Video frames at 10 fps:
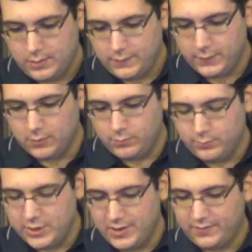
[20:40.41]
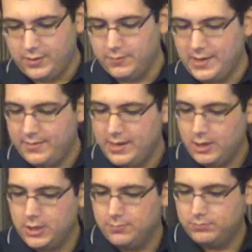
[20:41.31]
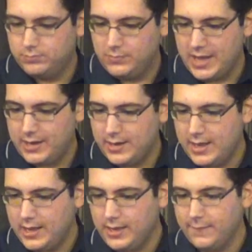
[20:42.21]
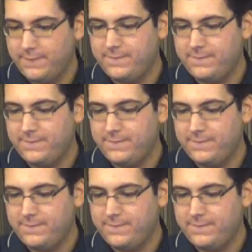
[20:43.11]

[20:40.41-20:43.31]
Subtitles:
So when you execute that there, you get a